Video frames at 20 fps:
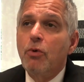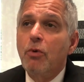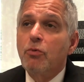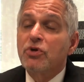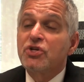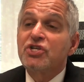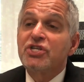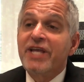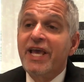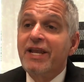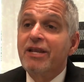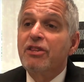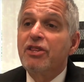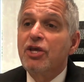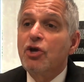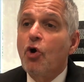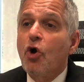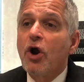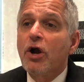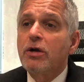state of
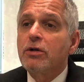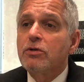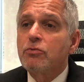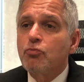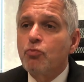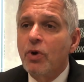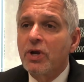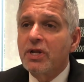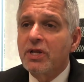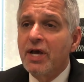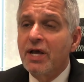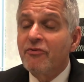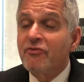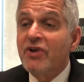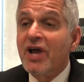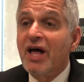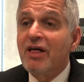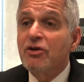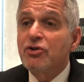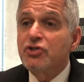the art, what kind of
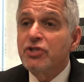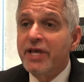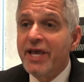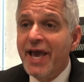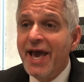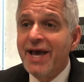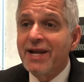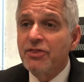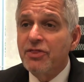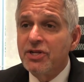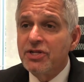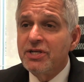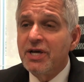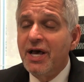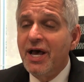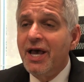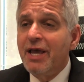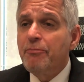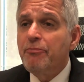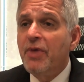knowledge they had at the
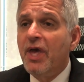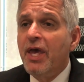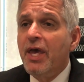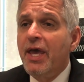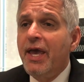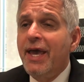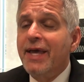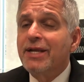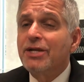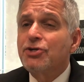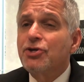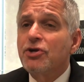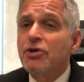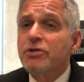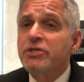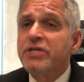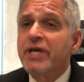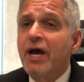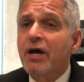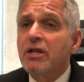time. And it
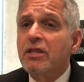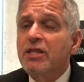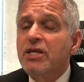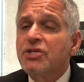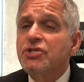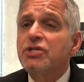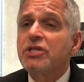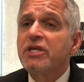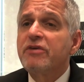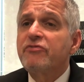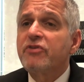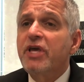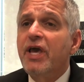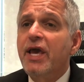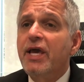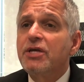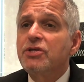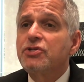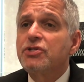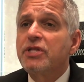turns out in this lift
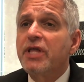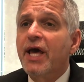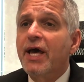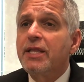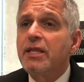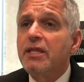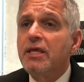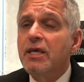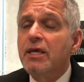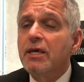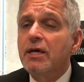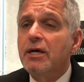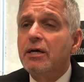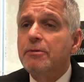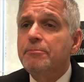case that the